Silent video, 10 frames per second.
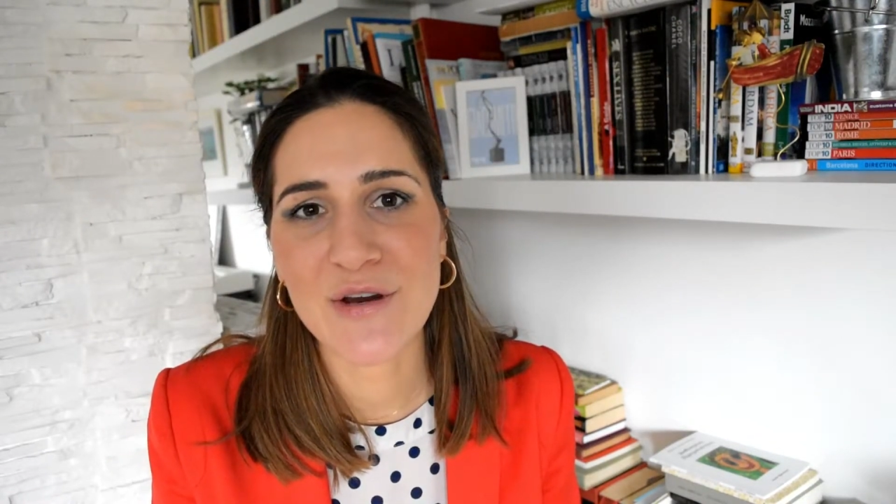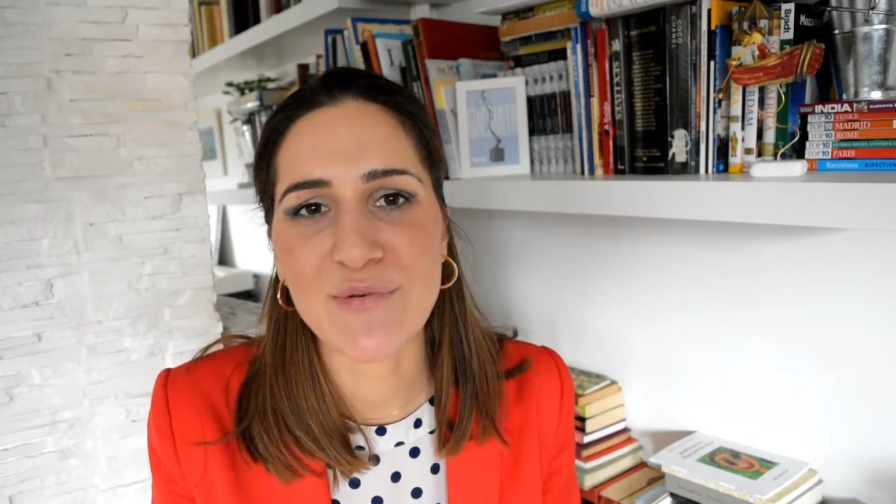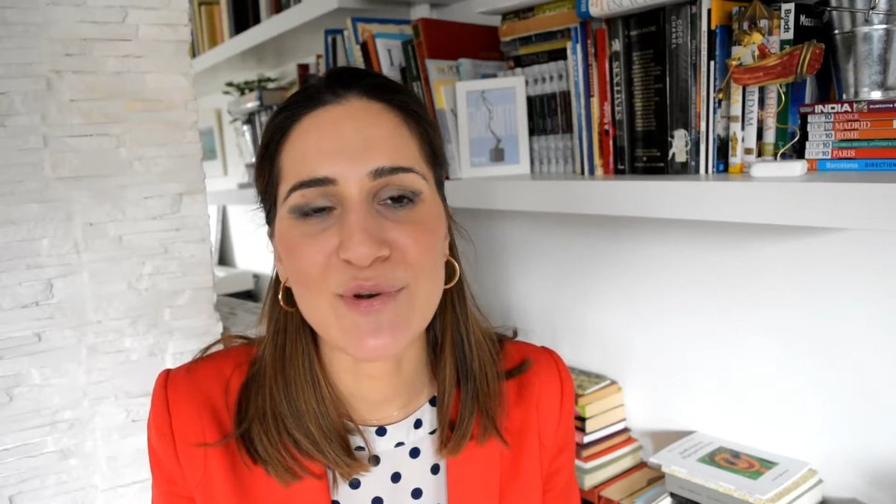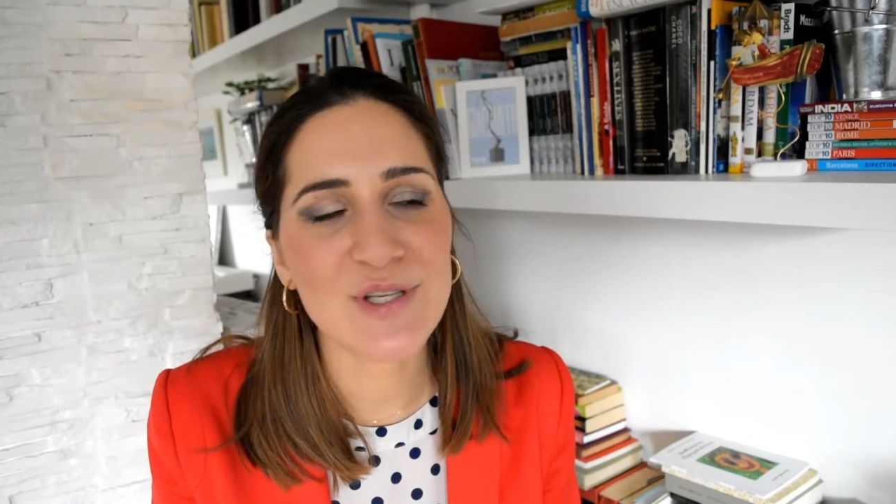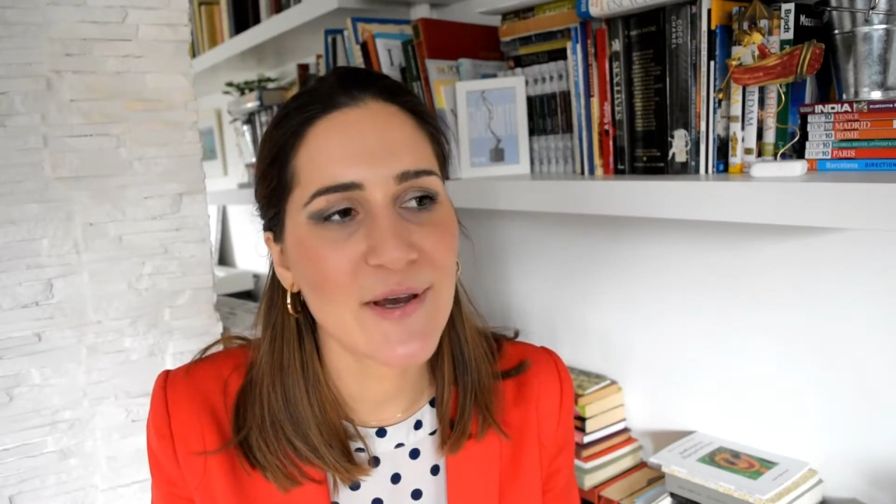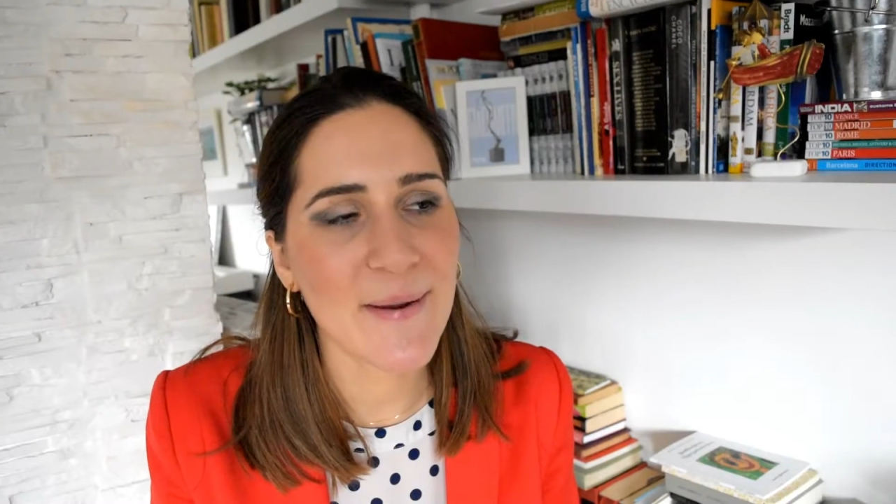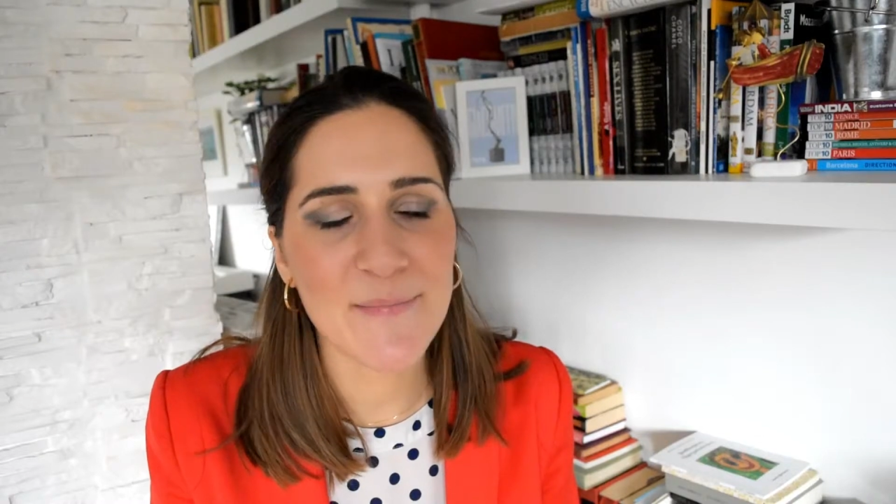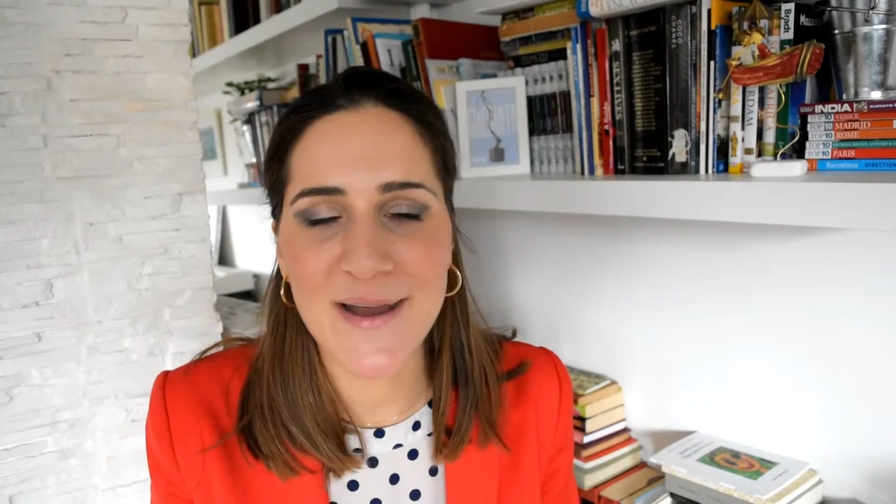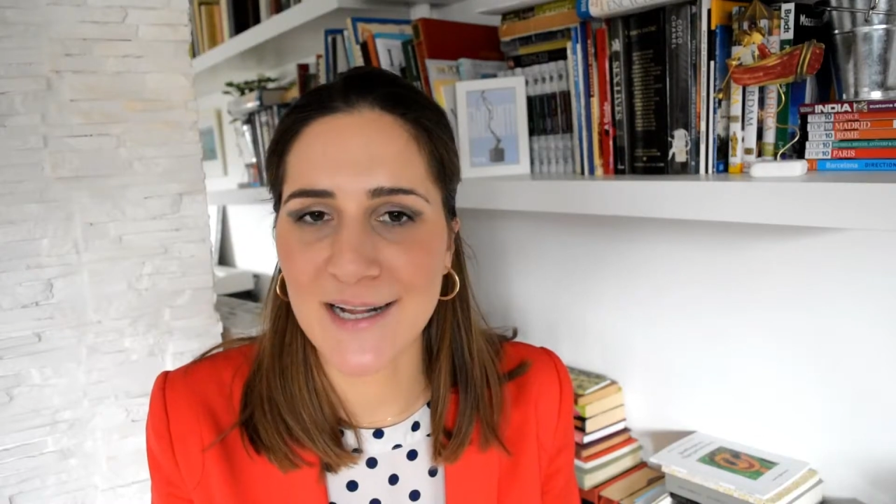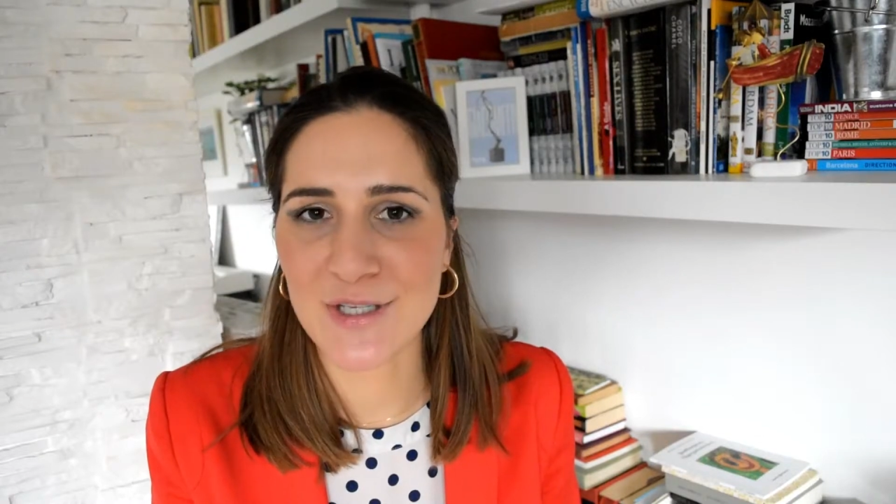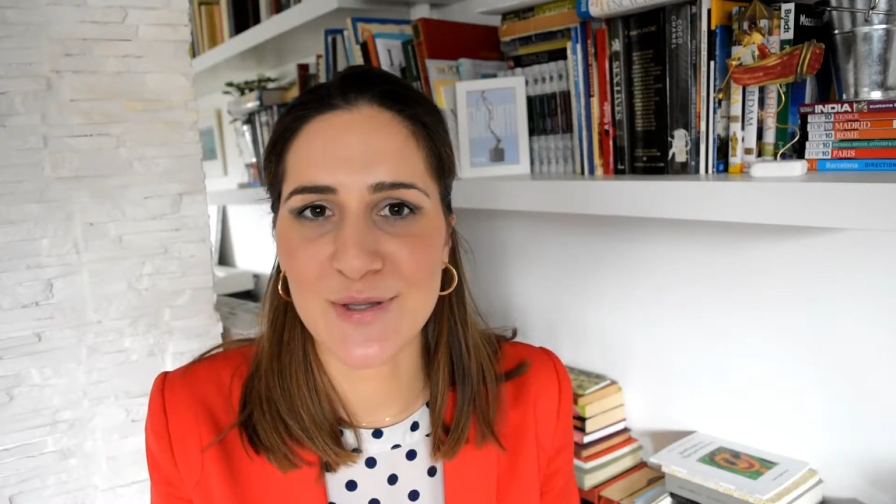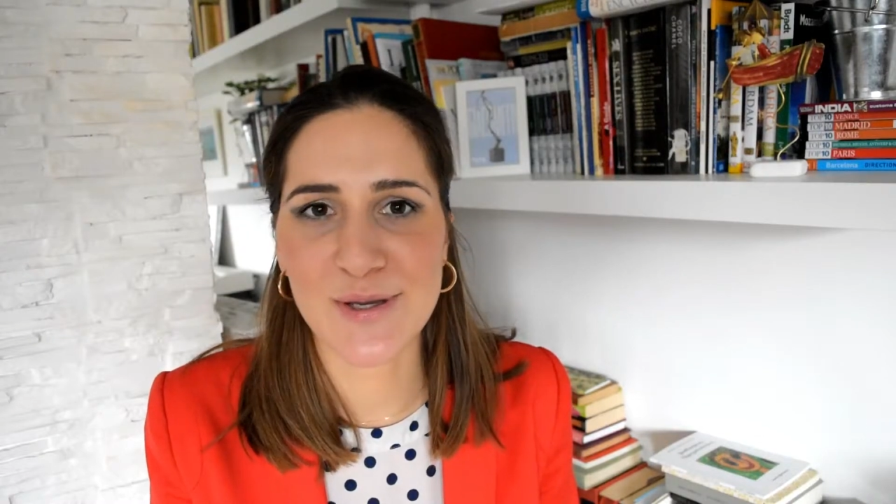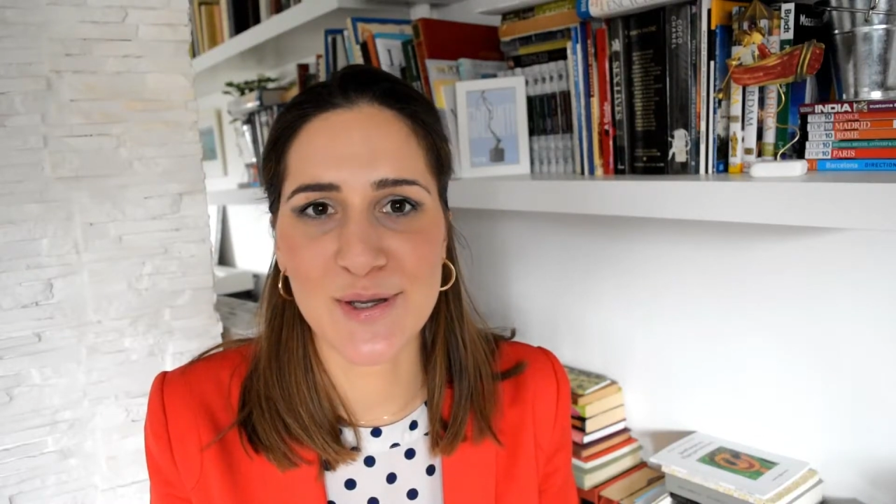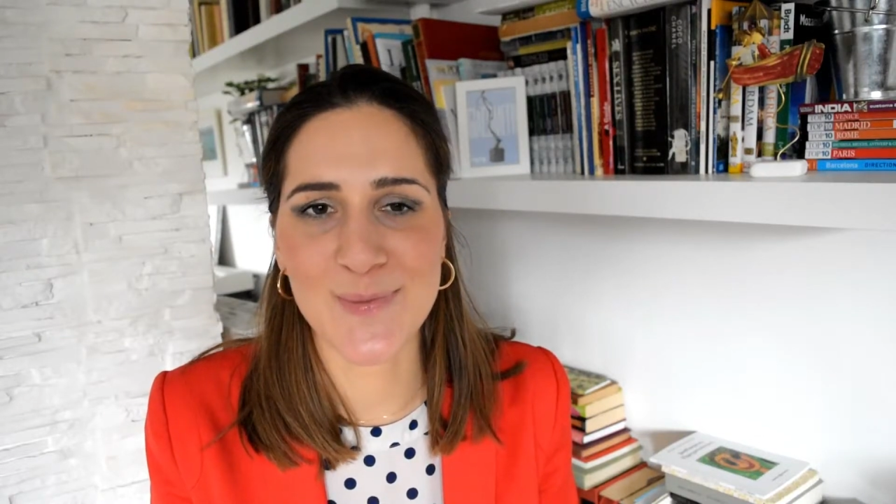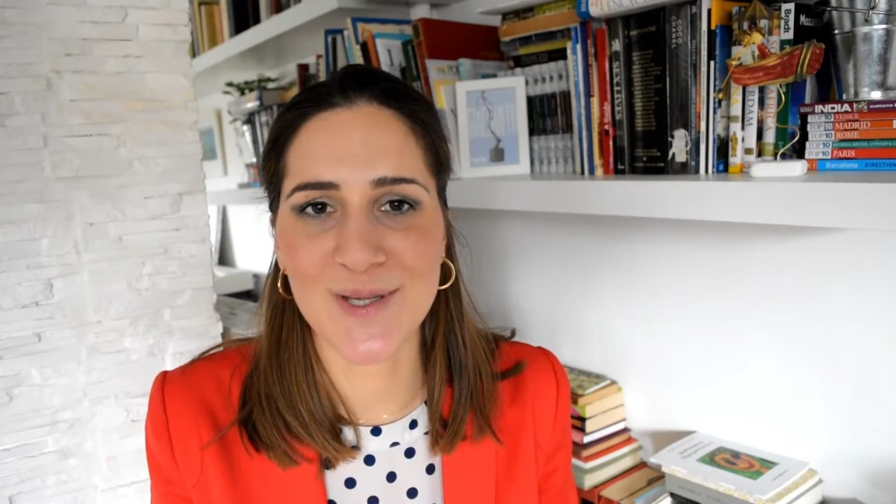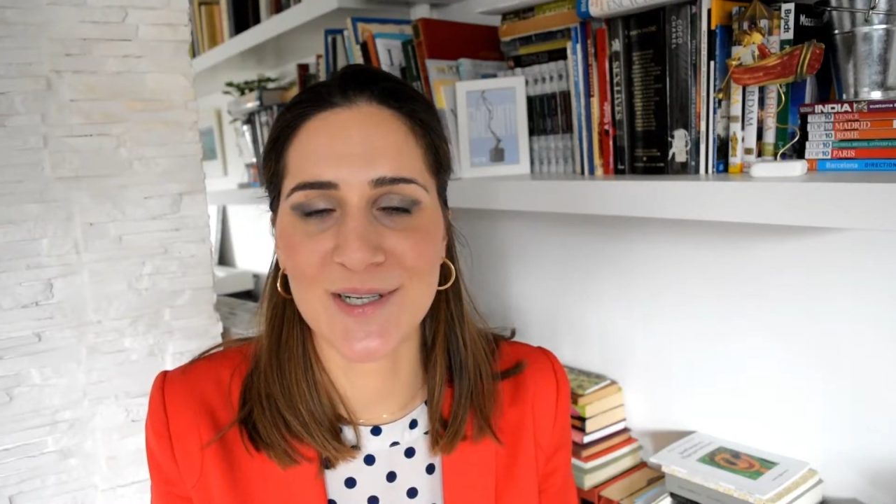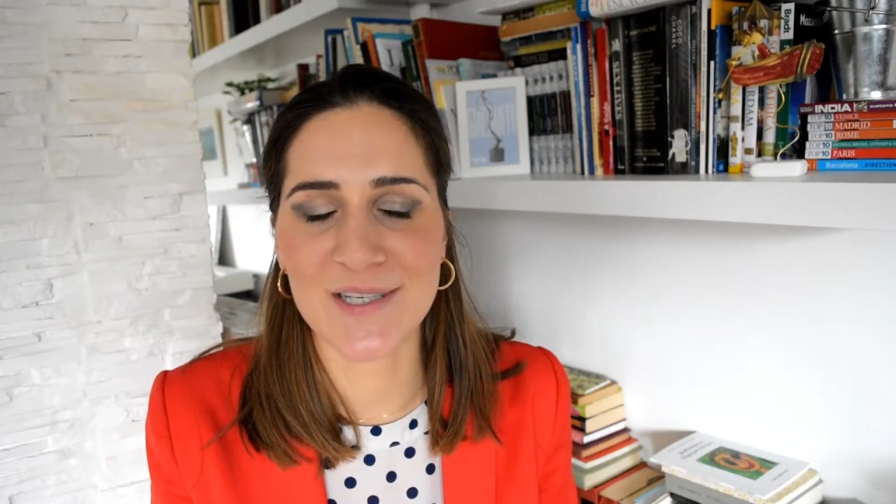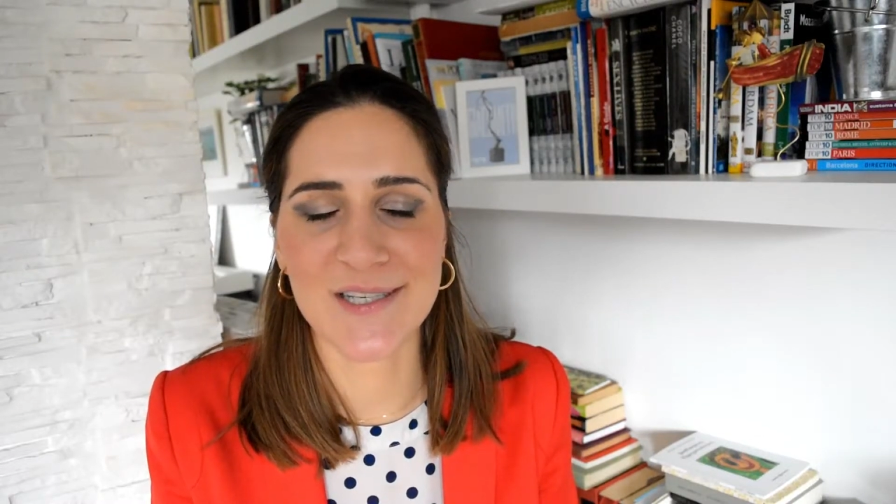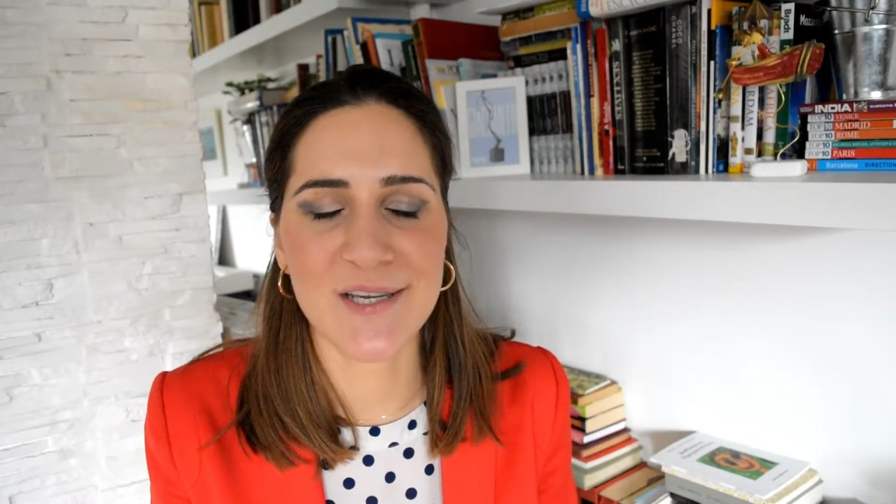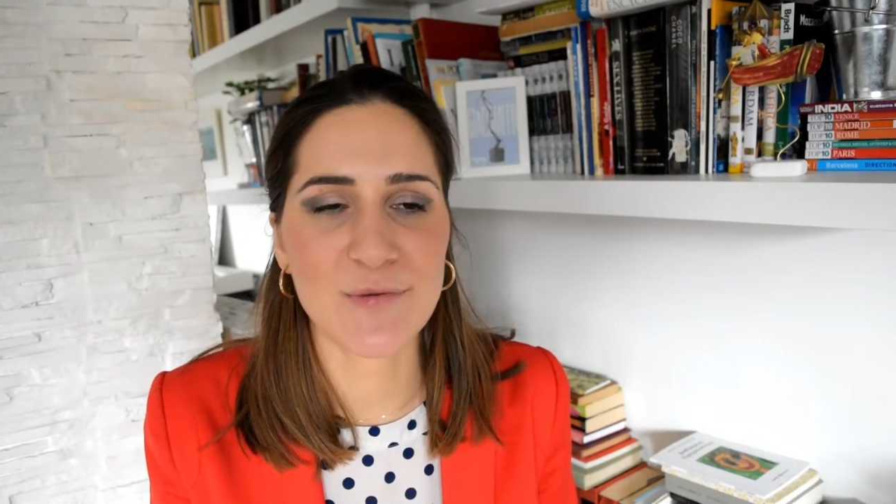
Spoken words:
return back to the community,